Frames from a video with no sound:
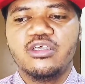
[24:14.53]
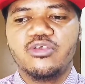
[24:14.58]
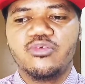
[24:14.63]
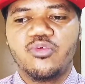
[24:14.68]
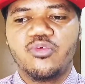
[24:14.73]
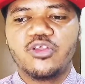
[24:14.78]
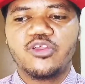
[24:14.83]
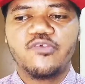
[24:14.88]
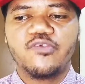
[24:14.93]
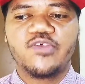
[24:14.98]

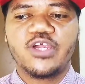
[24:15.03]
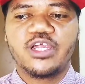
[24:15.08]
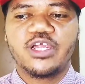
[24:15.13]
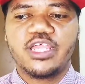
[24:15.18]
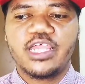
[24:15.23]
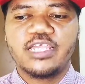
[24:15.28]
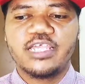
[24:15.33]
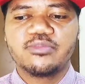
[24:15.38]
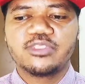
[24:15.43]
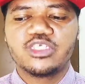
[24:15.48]
One of our
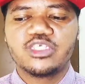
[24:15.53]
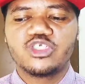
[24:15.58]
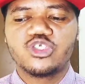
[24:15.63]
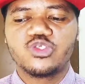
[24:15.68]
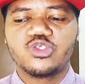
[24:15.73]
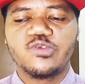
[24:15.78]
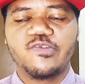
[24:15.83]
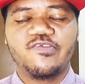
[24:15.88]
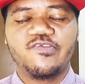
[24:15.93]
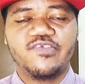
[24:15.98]
aims is
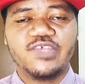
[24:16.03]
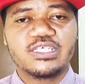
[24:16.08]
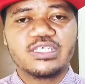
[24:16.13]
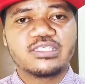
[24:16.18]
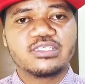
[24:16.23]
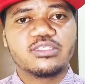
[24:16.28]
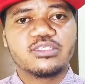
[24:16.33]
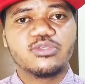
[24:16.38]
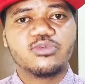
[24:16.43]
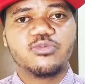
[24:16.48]
to
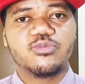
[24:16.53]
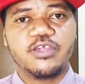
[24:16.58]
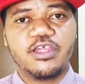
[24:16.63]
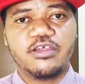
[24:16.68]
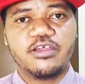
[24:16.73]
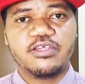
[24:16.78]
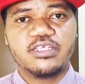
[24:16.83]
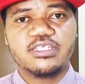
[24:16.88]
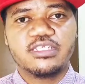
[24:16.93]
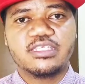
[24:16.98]
fix the
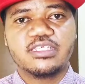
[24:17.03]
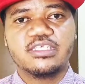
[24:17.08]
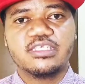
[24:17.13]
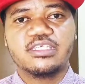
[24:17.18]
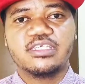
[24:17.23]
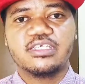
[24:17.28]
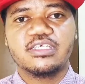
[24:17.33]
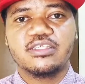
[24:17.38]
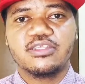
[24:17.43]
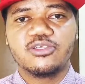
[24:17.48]
rarity
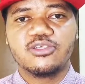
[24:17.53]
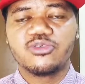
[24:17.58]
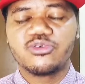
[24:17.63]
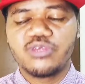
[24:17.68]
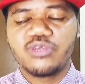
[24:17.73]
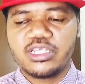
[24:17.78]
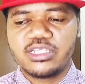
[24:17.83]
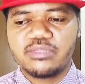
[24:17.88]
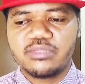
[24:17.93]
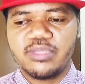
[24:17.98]
in the
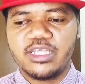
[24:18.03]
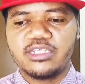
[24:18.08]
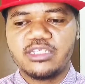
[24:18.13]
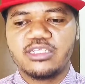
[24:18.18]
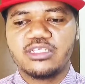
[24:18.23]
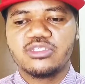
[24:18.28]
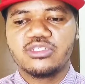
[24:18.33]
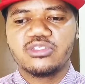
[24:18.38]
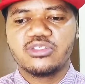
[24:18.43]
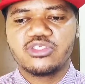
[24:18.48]
great men
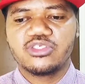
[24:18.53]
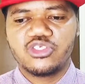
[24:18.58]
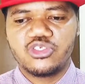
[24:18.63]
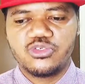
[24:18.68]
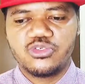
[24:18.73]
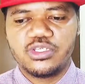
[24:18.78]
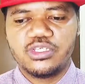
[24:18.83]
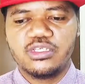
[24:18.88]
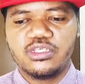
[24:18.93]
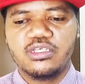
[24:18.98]

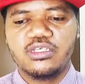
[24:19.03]
industry.